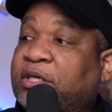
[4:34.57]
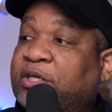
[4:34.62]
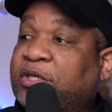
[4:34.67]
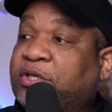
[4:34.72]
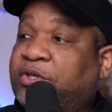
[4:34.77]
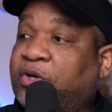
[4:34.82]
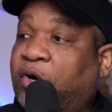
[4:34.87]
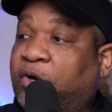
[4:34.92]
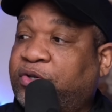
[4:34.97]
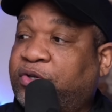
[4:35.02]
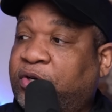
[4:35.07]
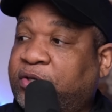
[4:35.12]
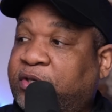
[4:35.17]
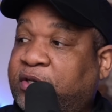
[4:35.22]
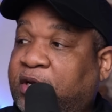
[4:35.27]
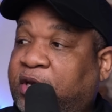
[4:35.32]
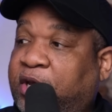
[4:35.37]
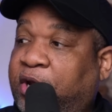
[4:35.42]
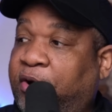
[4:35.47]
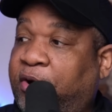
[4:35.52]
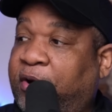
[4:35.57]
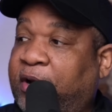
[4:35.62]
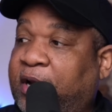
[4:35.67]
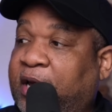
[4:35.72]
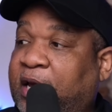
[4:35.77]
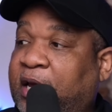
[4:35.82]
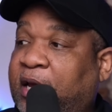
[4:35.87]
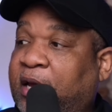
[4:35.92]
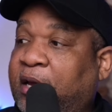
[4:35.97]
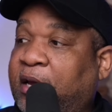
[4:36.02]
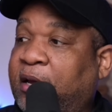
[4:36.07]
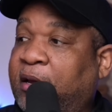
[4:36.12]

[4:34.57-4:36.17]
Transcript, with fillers: Social Security,